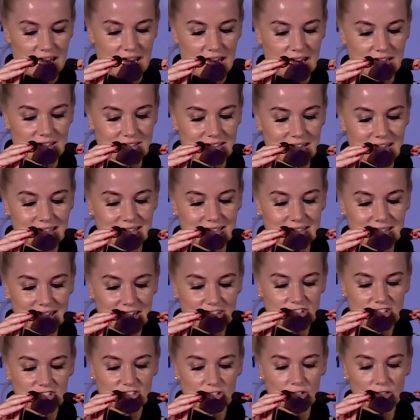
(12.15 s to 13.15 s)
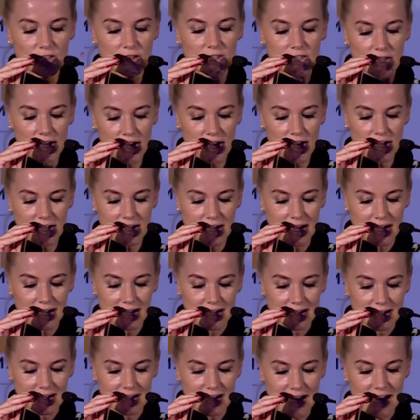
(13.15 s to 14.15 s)
It's digital
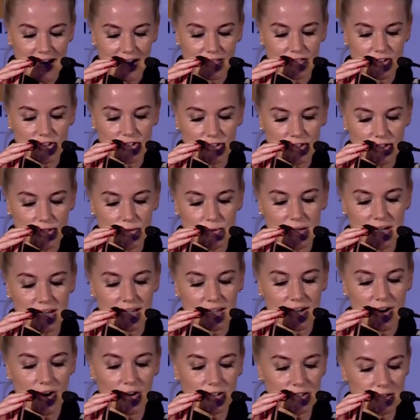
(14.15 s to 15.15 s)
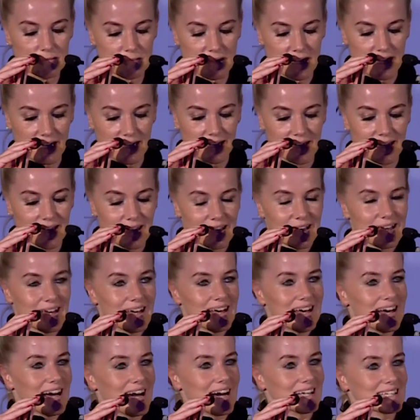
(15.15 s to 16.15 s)
learning and the new economy.
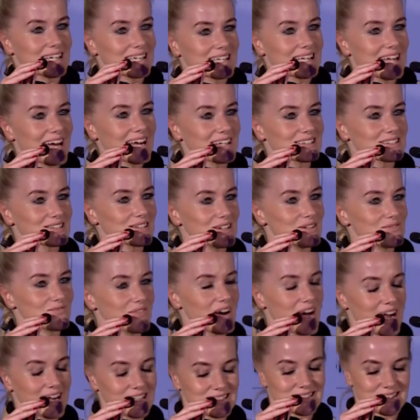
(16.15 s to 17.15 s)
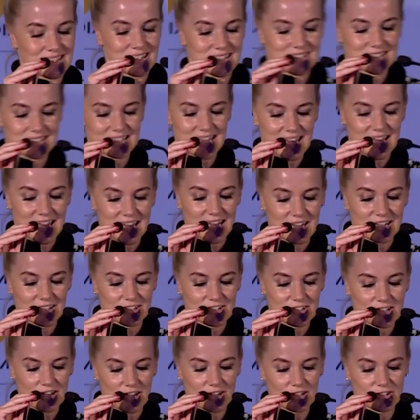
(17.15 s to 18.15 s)
And I'd like to invite to the
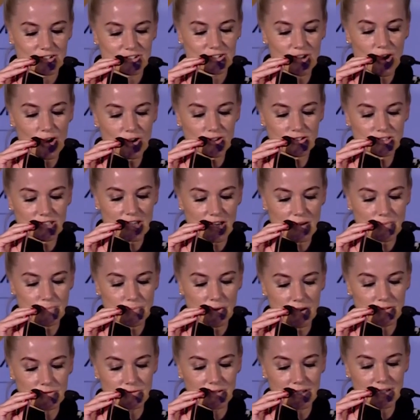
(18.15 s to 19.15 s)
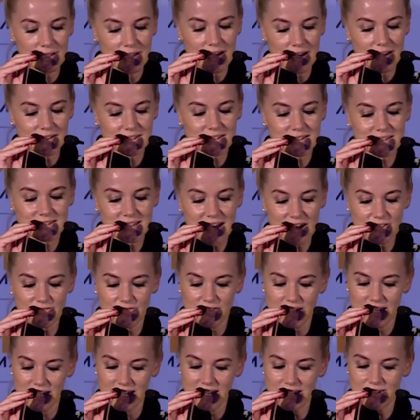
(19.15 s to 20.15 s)
stage Dr. Bahrullah
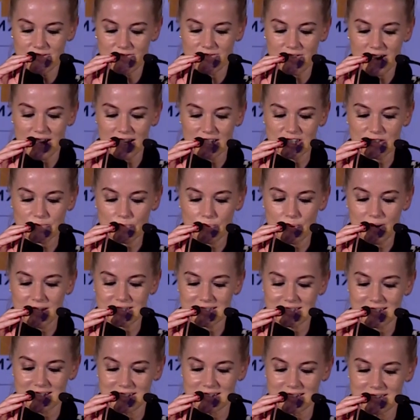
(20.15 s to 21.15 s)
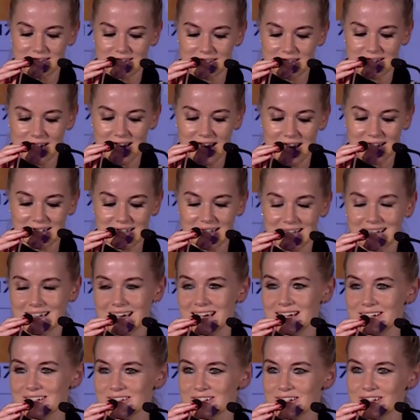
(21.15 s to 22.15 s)
Safi, Vice President at
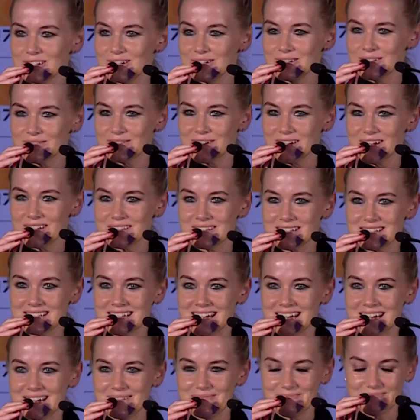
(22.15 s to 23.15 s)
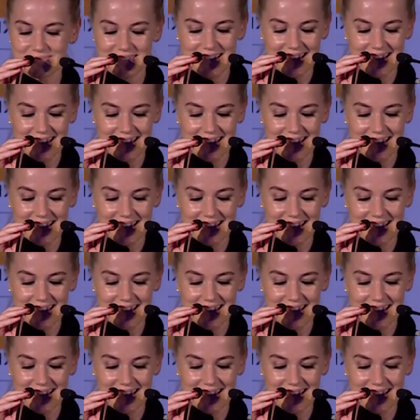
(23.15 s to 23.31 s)
Acacia University.